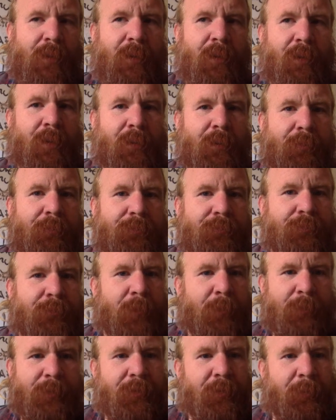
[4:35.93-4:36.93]

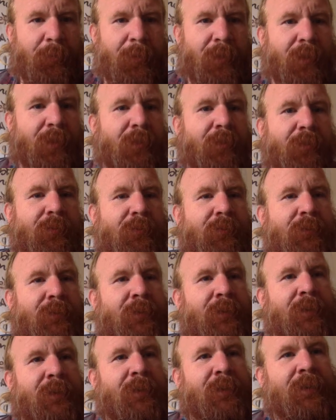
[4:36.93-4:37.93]
I'm still me,
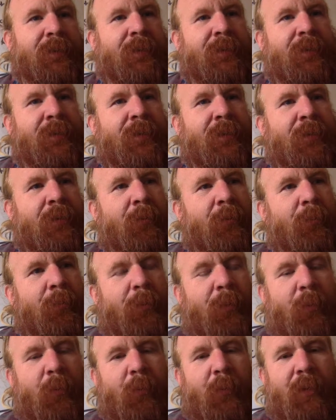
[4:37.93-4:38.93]

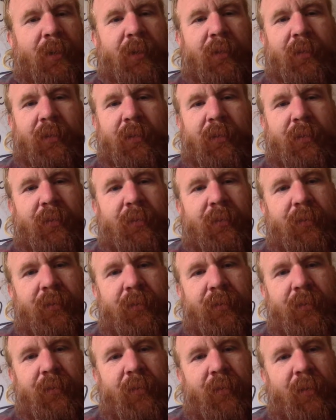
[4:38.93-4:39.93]
but when
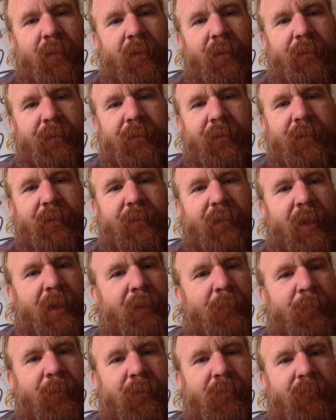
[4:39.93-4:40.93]
things
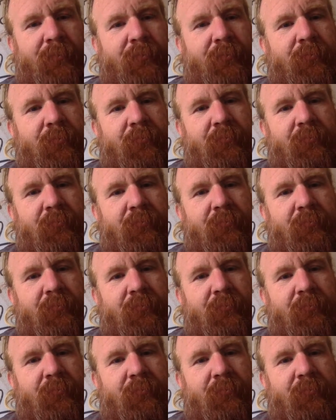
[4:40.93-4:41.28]
happen,